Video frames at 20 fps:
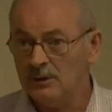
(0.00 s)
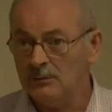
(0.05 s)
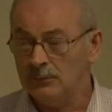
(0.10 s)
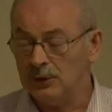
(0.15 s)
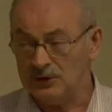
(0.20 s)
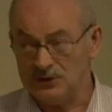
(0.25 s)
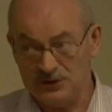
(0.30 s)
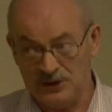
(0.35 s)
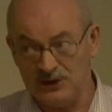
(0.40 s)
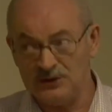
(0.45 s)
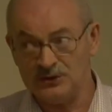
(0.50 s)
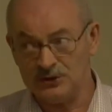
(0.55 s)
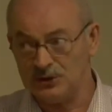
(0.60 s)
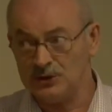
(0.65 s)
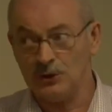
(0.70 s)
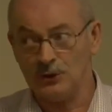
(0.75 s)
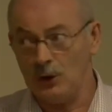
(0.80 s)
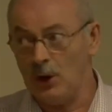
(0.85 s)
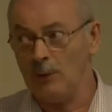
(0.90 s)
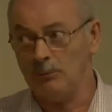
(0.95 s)
but Jesus
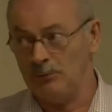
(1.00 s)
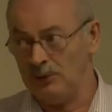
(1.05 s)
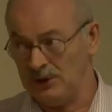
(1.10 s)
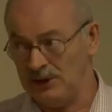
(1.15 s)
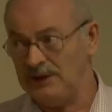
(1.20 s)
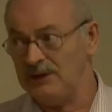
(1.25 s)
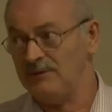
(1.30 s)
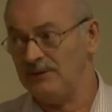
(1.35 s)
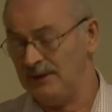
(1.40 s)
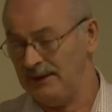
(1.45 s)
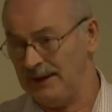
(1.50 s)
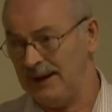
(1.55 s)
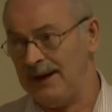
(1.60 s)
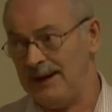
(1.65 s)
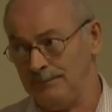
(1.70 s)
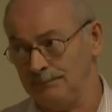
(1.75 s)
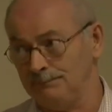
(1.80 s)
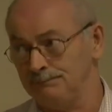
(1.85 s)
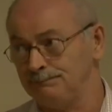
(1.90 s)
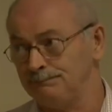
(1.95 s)
did not believe in
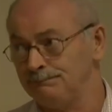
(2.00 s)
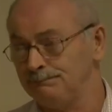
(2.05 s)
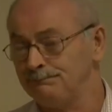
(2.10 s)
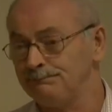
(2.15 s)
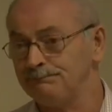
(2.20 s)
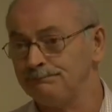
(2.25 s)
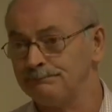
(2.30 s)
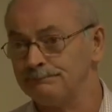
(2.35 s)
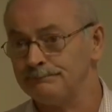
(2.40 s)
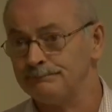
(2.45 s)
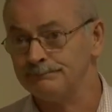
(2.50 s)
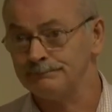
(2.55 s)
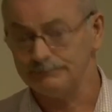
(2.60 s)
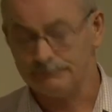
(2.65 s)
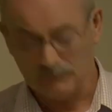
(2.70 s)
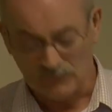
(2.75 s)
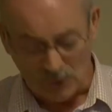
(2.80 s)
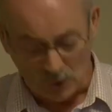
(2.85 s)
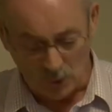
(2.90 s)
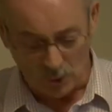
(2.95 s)
them.
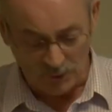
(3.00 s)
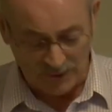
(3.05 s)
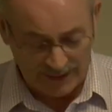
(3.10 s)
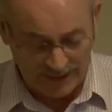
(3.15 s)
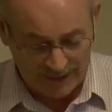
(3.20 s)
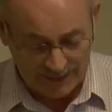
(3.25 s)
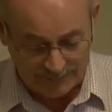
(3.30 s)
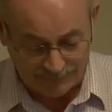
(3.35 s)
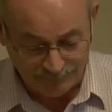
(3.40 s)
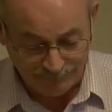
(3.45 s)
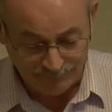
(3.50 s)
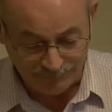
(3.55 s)
Okay.